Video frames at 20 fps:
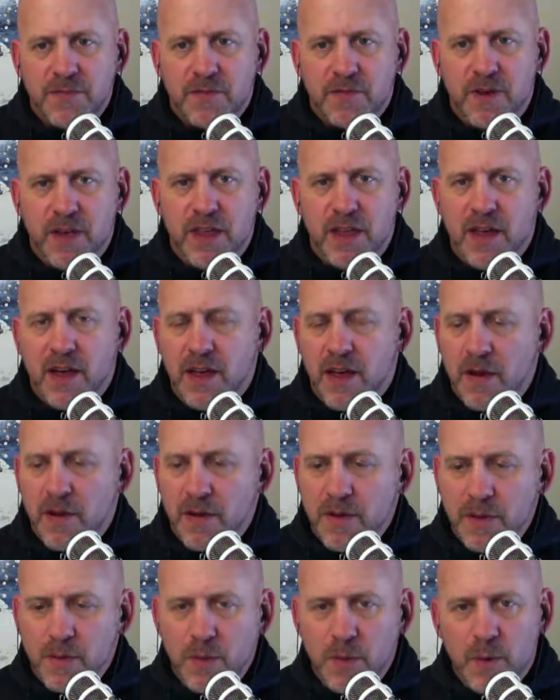
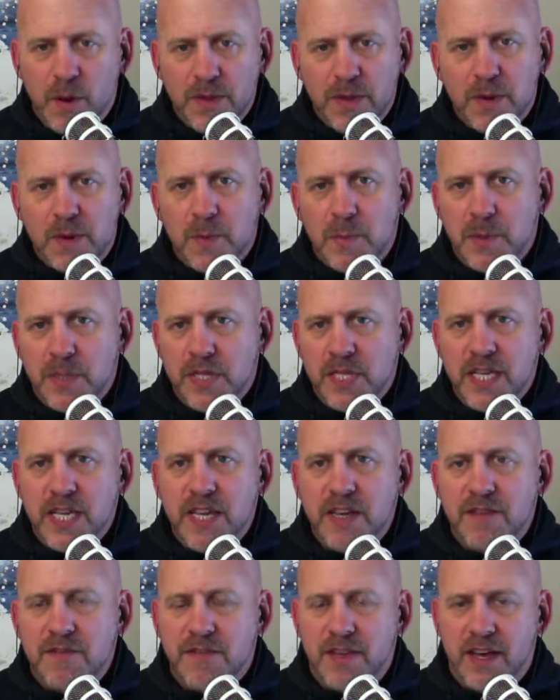right? We want them to
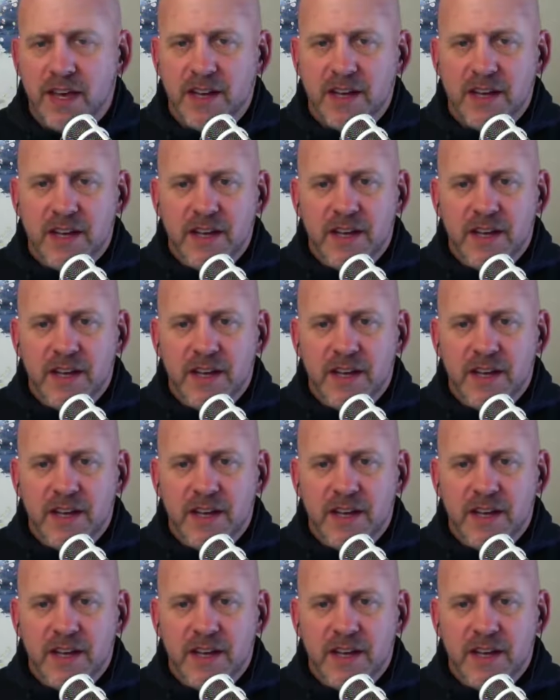believe that,